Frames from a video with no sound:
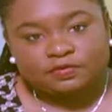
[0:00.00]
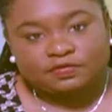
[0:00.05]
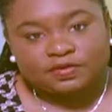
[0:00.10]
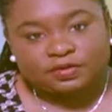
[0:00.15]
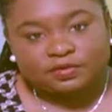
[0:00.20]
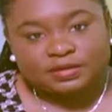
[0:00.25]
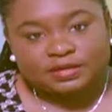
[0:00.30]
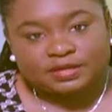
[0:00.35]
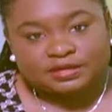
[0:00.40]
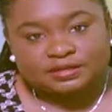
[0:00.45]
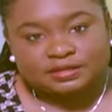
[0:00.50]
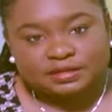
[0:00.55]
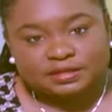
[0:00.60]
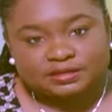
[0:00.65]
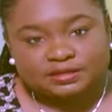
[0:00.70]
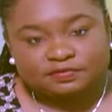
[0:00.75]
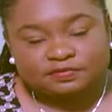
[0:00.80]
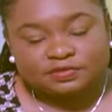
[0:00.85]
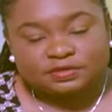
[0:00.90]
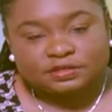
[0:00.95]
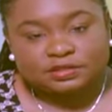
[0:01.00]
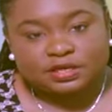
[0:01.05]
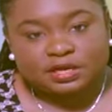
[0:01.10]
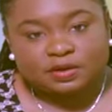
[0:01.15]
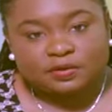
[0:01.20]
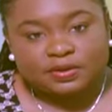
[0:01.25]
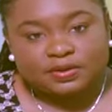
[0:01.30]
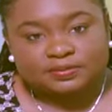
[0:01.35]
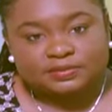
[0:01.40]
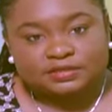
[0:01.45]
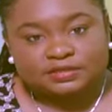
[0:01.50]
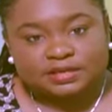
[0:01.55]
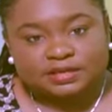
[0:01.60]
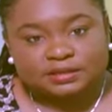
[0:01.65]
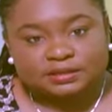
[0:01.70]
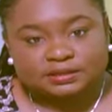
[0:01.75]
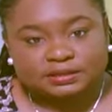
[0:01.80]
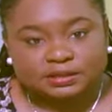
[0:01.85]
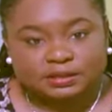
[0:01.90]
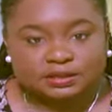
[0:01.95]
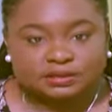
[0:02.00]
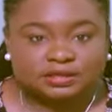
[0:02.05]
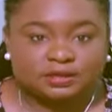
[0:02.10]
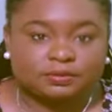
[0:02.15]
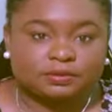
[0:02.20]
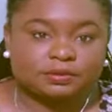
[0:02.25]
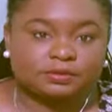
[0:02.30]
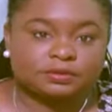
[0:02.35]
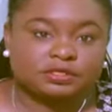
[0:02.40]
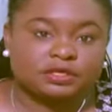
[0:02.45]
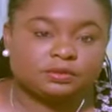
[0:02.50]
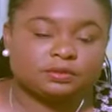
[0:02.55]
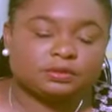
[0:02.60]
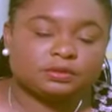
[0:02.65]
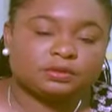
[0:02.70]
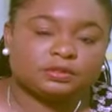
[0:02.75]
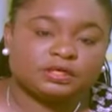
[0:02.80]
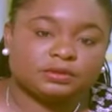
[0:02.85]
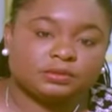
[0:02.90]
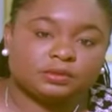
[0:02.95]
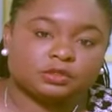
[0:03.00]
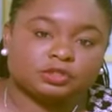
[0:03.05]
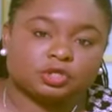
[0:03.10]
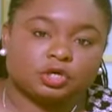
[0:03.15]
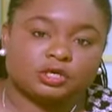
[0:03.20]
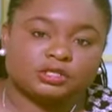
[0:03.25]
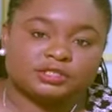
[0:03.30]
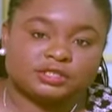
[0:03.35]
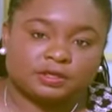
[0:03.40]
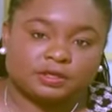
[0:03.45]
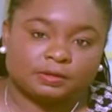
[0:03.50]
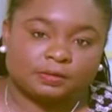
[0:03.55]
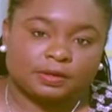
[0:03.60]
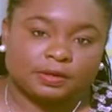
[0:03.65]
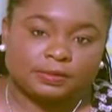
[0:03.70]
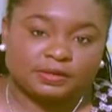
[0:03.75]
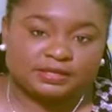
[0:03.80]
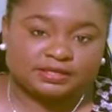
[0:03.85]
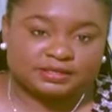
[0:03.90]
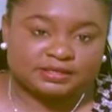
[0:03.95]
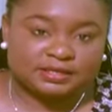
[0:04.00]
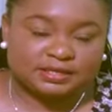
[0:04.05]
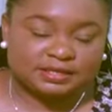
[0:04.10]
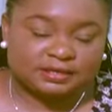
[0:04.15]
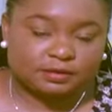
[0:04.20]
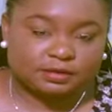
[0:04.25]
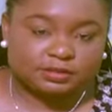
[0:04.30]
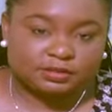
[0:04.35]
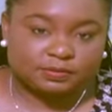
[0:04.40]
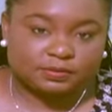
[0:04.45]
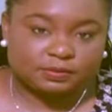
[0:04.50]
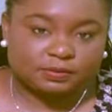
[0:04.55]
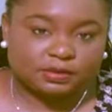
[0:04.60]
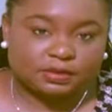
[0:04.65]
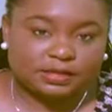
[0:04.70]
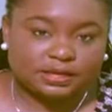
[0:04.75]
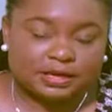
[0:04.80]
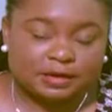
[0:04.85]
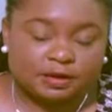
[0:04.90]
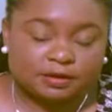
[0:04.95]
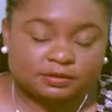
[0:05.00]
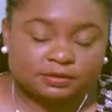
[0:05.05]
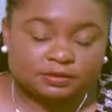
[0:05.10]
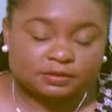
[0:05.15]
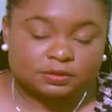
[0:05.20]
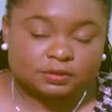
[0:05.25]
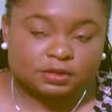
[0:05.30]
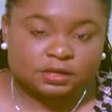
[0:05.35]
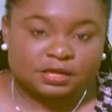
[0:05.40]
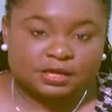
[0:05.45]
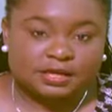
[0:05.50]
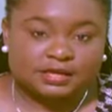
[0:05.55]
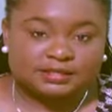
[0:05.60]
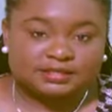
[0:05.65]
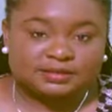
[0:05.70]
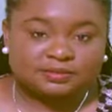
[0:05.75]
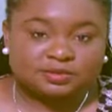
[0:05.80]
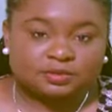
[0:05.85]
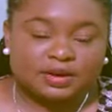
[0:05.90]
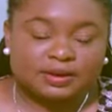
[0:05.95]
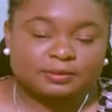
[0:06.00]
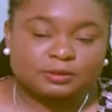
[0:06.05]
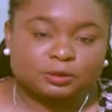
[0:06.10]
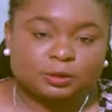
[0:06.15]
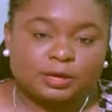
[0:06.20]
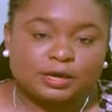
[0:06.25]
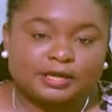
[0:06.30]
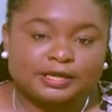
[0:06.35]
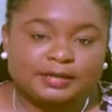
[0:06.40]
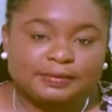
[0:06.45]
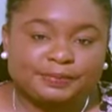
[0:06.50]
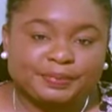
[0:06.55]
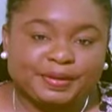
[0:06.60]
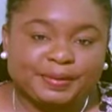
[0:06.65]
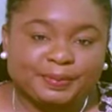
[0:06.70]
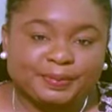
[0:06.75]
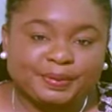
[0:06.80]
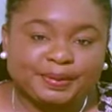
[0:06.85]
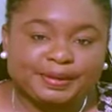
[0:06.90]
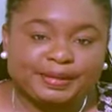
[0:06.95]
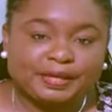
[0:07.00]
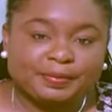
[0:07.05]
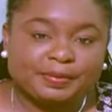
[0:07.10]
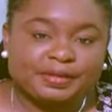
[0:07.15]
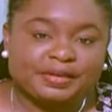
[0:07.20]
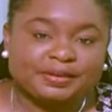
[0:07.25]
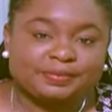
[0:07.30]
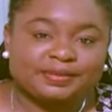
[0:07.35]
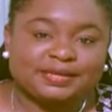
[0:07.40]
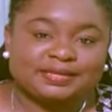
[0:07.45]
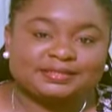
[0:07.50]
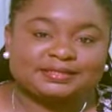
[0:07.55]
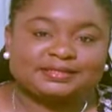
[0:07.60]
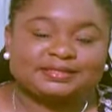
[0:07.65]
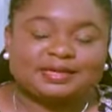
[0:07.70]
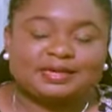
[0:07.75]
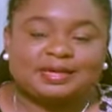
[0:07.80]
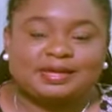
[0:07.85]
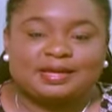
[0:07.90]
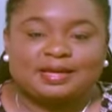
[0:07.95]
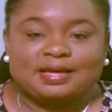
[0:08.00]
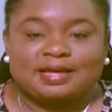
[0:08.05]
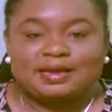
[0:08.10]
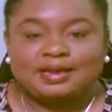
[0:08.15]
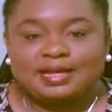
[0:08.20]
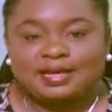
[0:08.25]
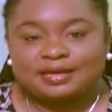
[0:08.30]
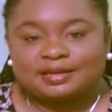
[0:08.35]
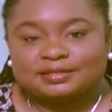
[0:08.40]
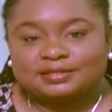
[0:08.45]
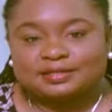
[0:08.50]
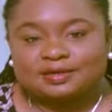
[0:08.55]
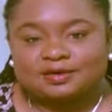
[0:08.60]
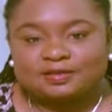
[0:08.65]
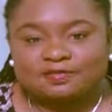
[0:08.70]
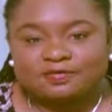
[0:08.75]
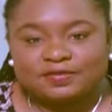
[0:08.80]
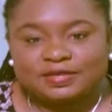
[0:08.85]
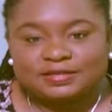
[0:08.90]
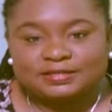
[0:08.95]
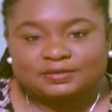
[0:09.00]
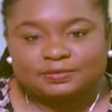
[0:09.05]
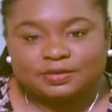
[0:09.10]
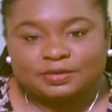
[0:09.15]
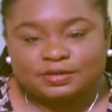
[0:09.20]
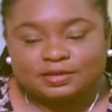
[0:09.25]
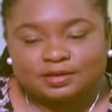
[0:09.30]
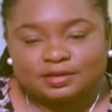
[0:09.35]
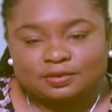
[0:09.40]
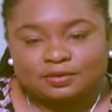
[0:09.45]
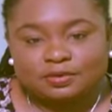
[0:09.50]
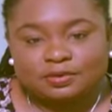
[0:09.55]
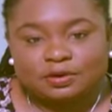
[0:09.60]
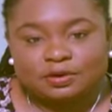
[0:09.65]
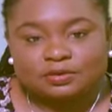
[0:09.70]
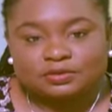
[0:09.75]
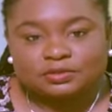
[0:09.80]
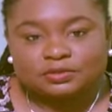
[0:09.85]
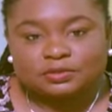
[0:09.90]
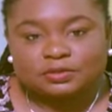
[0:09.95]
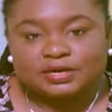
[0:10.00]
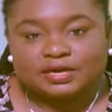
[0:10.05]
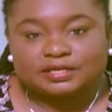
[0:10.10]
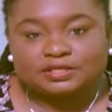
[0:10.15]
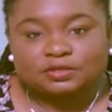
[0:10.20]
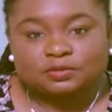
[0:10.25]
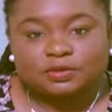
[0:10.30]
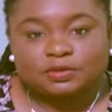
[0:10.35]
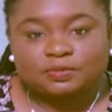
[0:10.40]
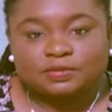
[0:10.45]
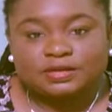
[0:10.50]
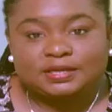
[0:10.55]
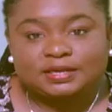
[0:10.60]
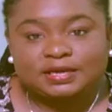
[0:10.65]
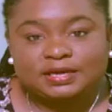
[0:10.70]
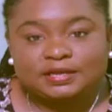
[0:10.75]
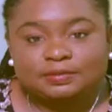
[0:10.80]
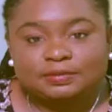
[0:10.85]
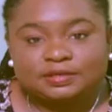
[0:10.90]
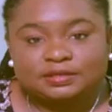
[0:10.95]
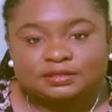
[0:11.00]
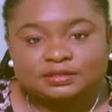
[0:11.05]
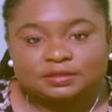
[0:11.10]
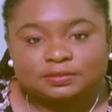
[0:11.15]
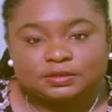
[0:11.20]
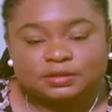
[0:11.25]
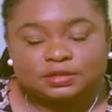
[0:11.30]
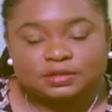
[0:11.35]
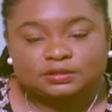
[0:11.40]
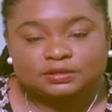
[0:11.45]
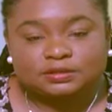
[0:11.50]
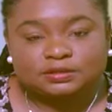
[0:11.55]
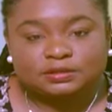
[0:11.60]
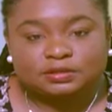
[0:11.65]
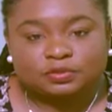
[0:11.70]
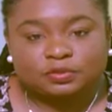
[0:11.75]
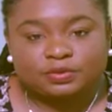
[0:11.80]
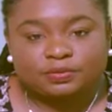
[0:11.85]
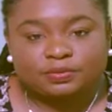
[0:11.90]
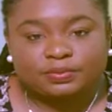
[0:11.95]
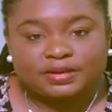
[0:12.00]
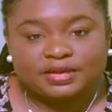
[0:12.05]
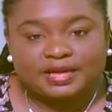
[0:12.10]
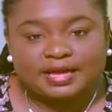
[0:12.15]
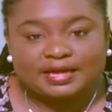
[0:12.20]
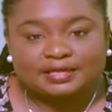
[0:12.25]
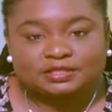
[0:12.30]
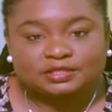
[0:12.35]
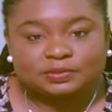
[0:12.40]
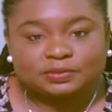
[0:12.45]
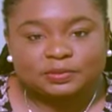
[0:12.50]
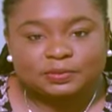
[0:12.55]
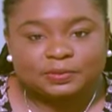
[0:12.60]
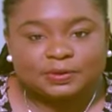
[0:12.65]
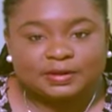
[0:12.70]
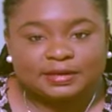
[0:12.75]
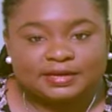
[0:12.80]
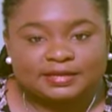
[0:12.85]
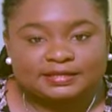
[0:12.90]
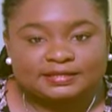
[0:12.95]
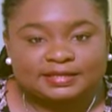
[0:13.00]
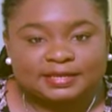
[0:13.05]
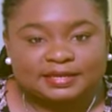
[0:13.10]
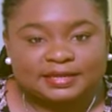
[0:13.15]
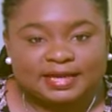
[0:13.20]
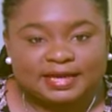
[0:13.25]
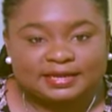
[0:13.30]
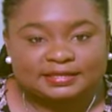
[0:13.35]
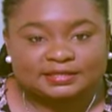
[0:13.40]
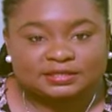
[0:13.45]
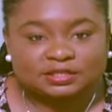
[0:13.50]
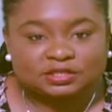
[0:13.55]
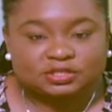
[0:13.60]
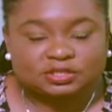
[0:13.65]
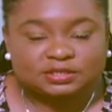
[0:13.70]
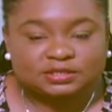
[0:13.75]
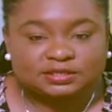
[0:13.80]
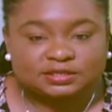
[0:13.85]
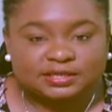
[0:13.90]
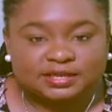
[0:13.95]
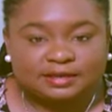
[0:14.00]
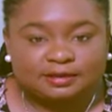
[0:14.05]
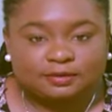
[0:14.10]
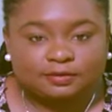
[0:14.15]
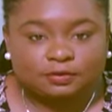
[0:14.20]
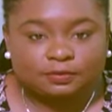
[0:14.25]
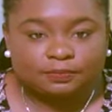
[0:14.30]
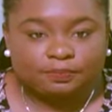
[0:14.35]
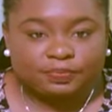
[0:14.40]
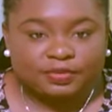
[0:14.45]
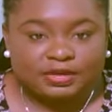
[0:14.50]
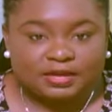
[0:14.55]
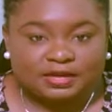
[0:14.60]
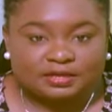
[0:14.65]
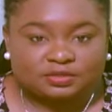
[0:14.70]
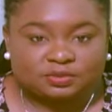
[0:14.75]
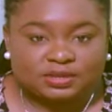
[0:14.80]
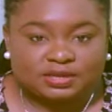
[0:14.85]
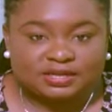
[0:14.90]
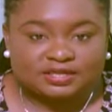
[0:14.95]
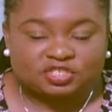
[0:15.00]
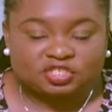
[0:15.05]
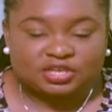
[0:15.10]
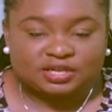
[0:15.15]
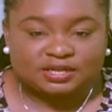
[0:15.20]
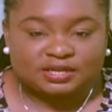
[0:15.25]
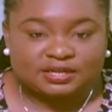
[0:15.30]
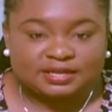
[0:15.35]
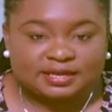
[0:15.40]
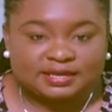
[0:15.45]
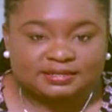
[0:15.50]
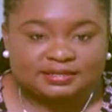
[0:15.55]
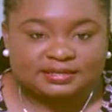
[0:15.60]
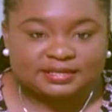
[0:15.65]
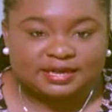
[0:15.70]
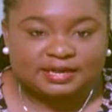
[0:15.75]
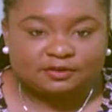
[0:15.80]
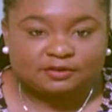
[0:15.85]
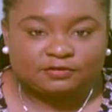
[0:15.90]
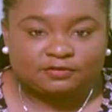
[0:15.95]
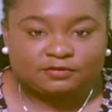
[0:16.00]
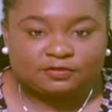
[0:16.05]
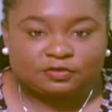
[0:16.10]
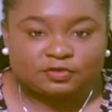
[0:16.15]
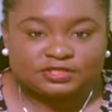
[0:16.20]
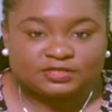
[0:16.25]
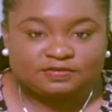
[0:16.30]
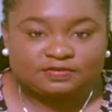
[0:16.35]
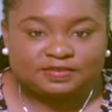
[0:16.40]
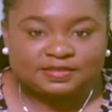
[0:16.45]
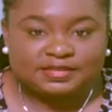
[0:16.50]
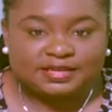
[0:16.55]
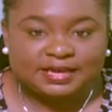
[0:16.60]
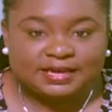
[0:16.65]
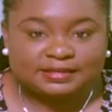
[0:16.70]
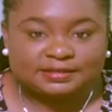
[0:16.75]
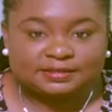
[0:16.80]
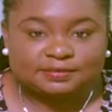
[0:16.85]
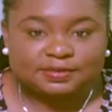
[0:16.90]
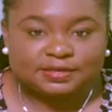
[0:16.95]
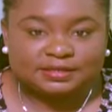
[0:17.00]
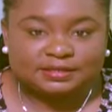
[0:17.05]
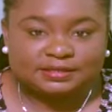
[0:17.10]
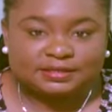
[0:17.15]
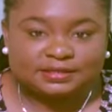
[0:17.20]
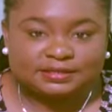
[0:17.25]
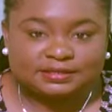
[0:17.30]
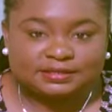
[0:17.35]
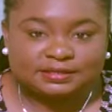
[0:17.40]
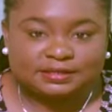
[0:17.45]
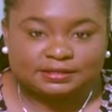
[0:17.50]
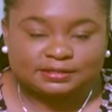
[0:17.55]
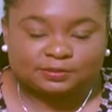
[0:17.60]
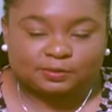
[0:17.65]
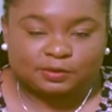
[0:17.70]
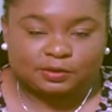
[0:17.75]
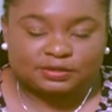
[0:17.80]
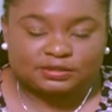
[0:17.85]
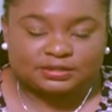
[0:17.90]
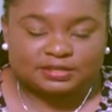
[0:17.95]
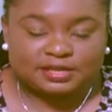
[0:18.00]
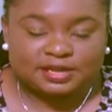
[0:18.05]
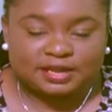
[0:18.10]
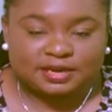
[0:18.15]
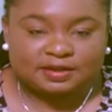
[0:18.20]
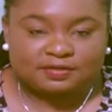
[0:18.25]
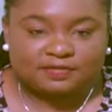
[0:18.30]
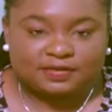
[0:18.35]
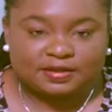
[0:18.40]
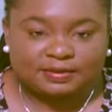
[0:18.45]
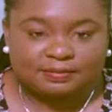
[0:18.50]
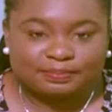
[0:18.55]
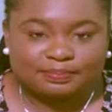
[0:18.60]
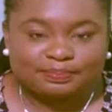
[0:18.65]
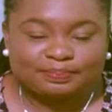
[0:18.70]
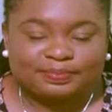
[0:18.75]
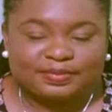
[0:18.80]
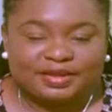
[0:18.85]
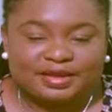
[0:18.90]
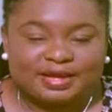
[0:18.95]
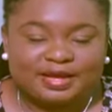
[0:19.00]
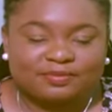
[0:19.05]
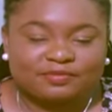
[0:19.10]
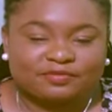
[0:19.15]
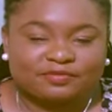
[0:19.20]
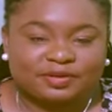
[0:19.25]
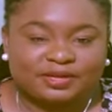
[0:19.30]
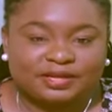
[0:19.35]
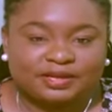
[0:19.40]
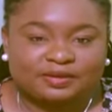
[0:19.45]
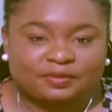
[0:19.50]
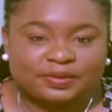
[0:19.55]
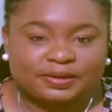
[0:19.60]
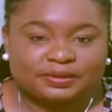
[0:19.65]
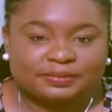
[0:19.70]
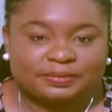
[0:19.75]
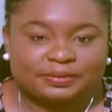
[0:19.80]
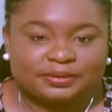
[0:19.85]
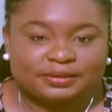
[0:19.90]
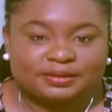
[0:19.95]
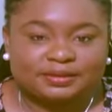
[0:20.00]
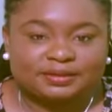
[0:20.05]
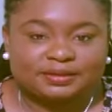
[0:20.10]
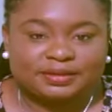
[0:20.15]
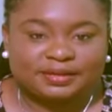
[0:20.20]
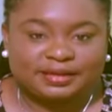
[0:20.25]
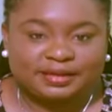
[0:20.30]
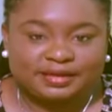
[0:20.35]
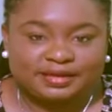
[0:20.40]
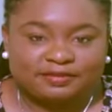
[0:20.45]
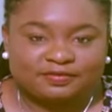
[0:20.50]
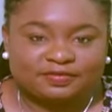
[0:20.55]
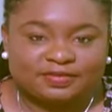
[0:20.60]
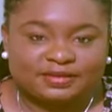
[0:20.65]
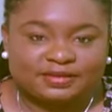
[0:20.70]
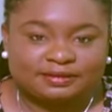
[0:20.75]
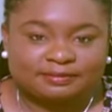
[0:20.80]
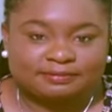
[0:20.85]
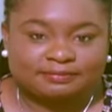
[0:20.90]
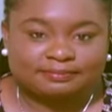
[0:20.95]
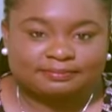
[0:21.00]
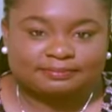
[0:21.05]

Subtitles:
the very latest, visit our website, www.barbadostoday.bb. Also, subscribe to our e-paper, email updates, and like us on Facebook. We're also on iZoomy Media and bus terminals or screenplay at supermarkets and gas stations near you, as well as Channel 99 on Flow TV and Mix 96.9 FM. I'm Franella Wedderburn. Good evening.